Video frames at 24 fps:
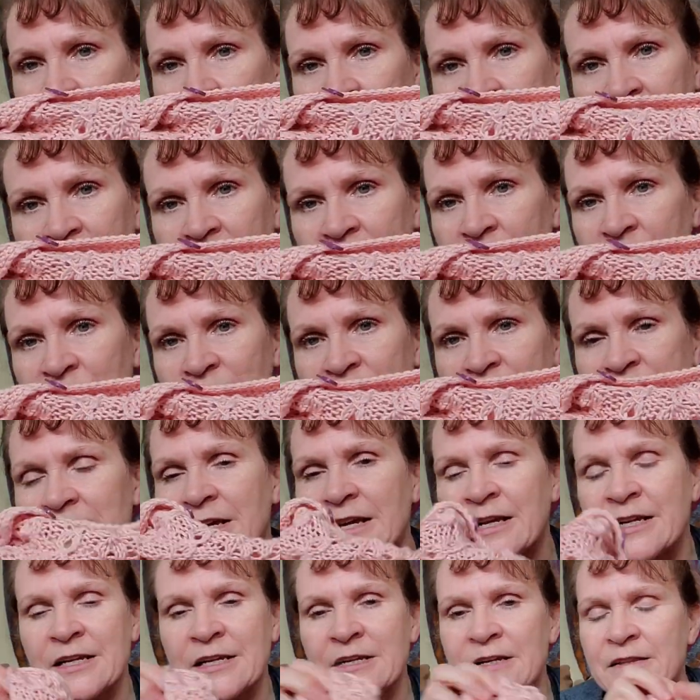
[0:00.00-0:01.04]
and I used it,
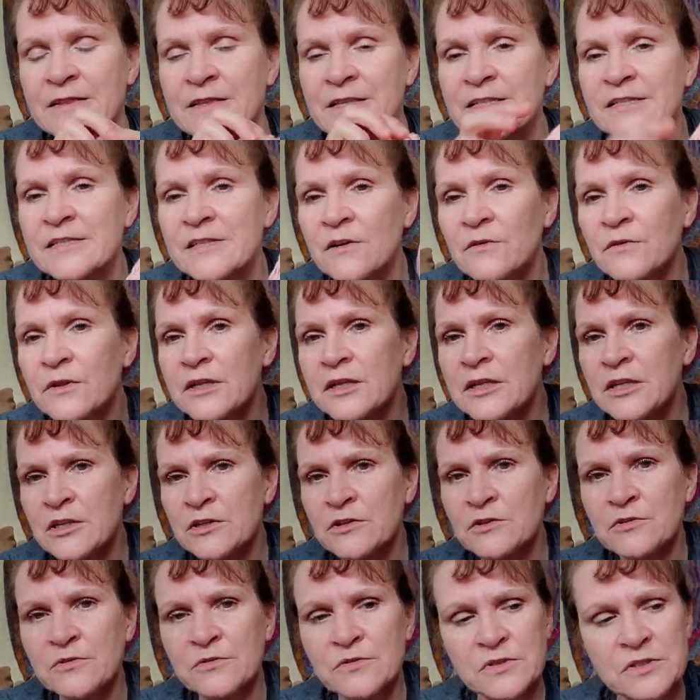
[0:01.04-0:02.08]
and it this only
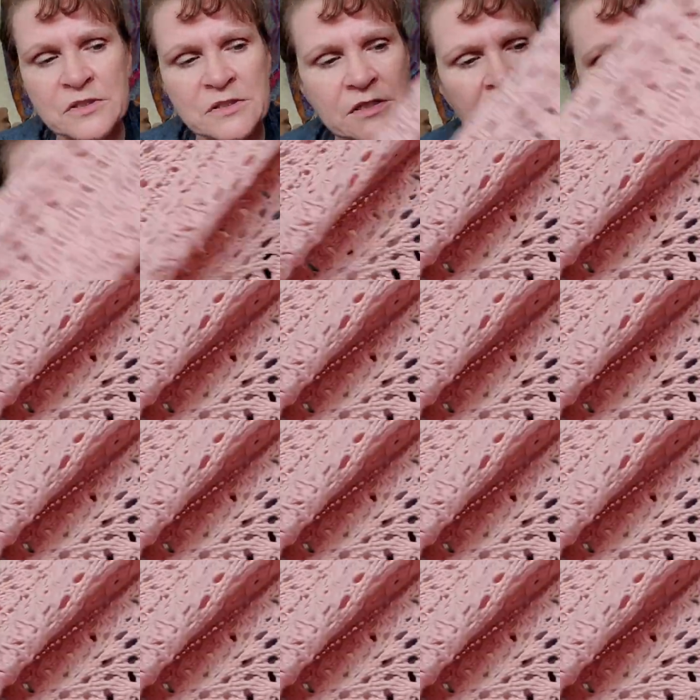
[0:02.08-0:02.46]
used,